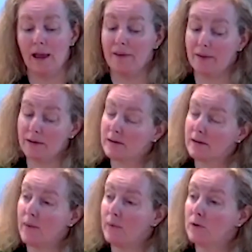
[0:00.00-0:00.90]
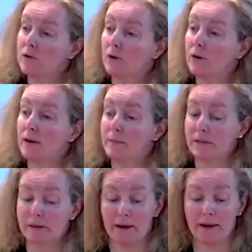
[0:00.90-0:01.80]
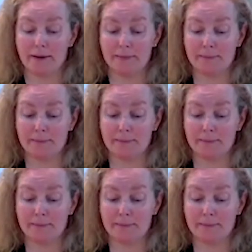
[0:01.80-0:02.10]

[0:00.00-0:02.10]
And the disciples heard him say it.